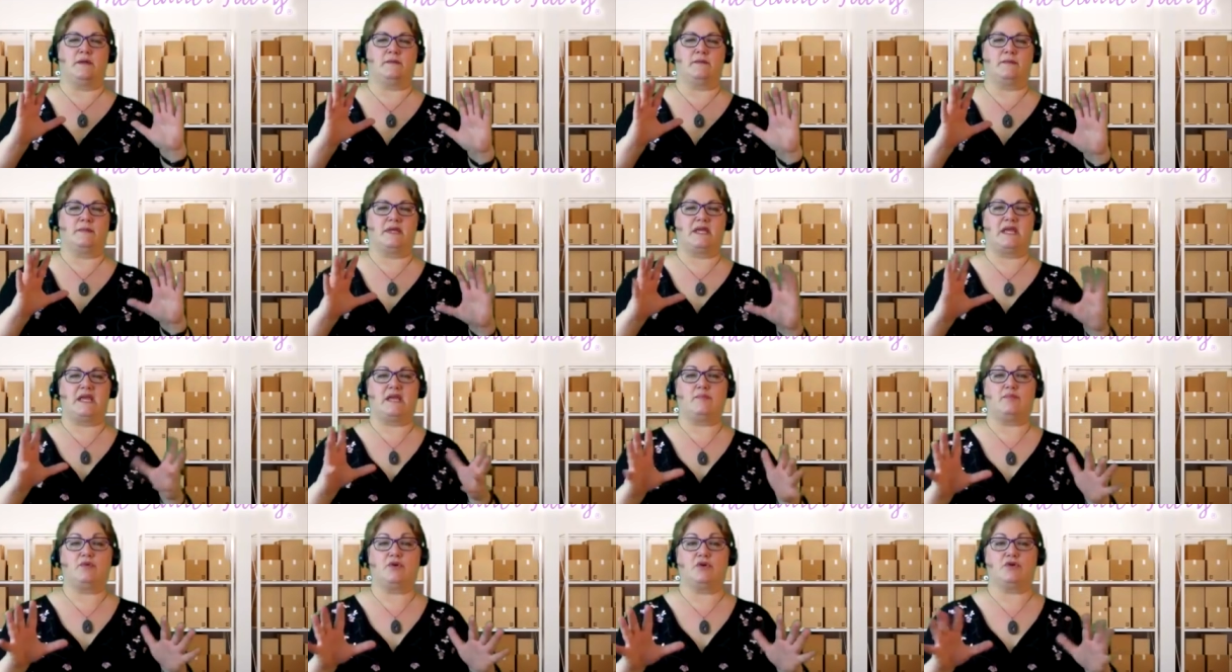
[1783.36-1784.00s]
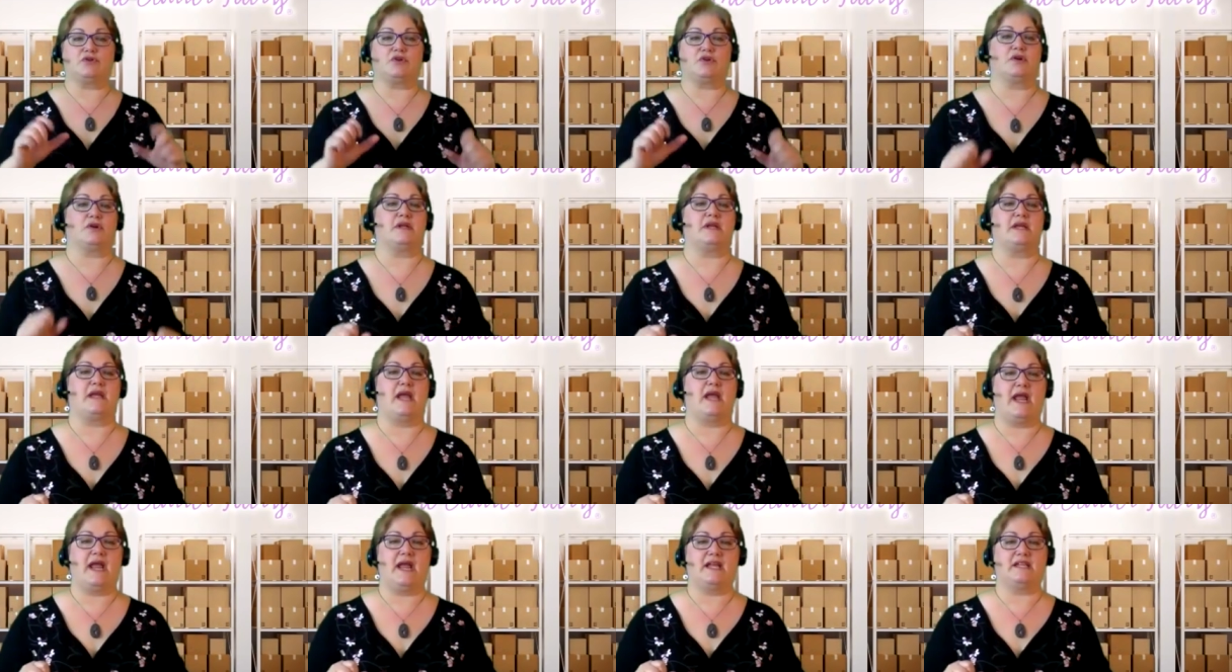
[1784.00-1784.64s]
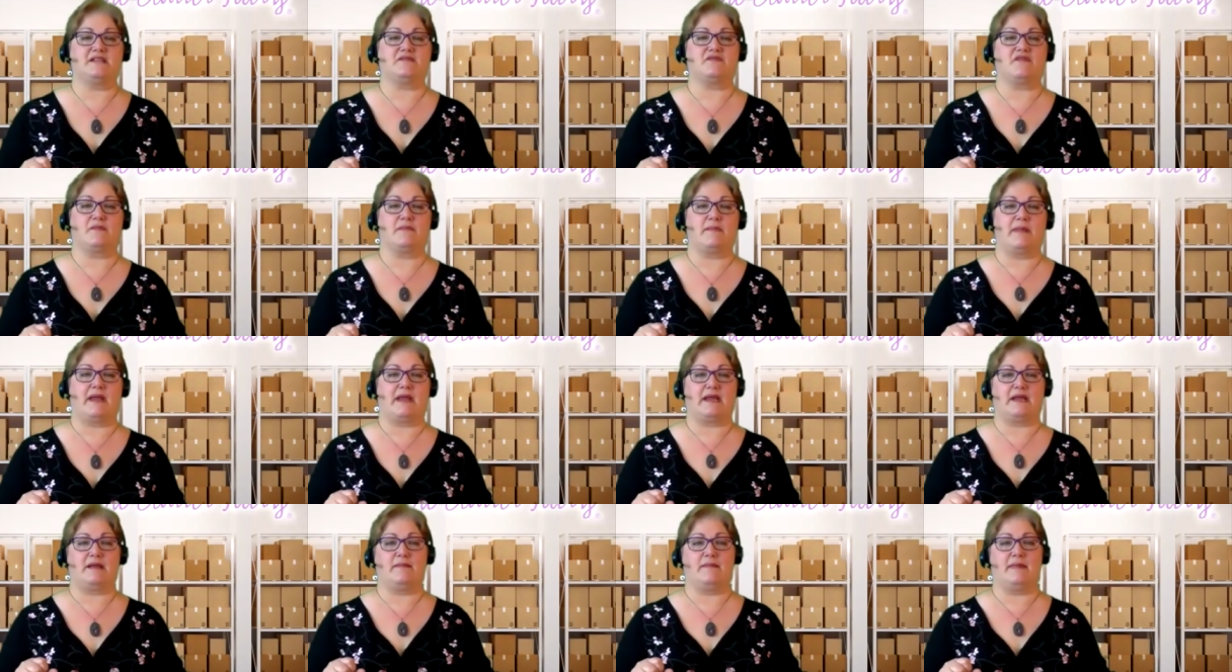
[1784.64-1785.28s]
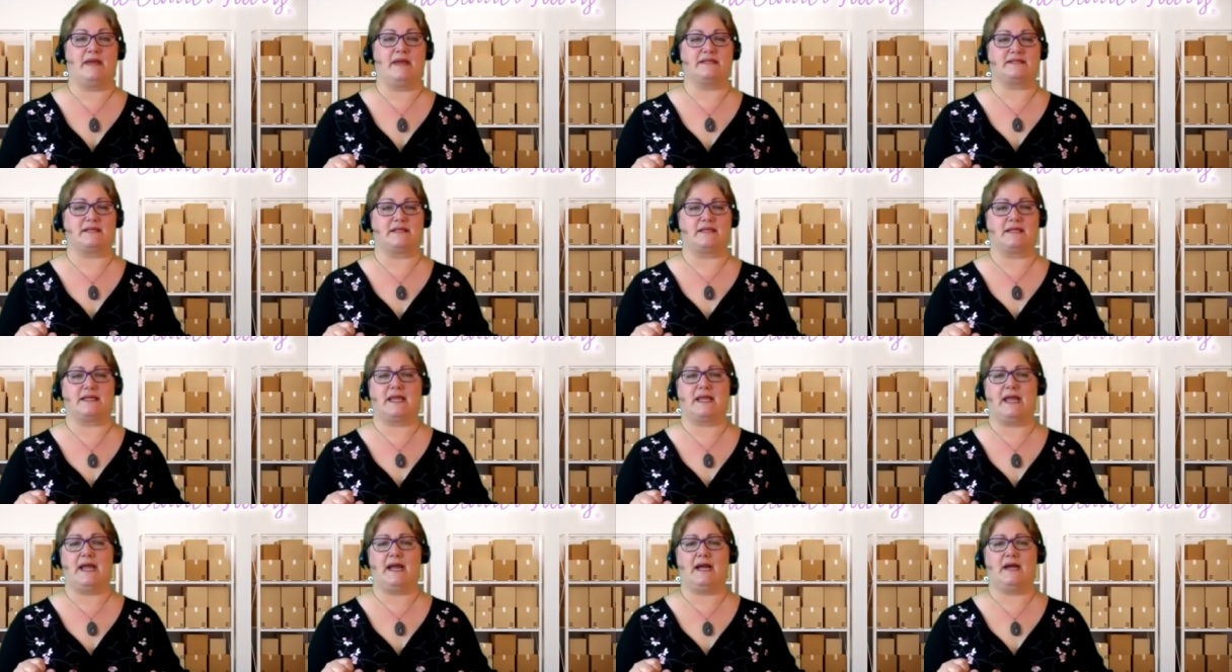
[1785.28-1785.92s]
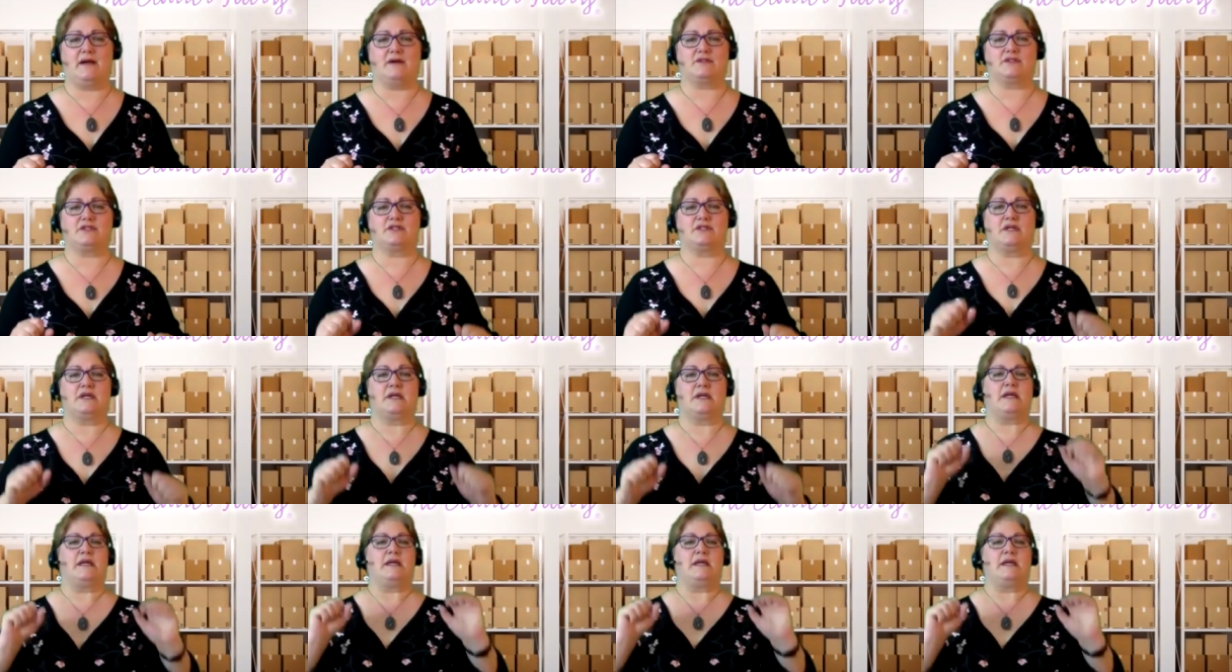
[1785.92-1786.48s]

keep your dirty hands from making a mess on the couch.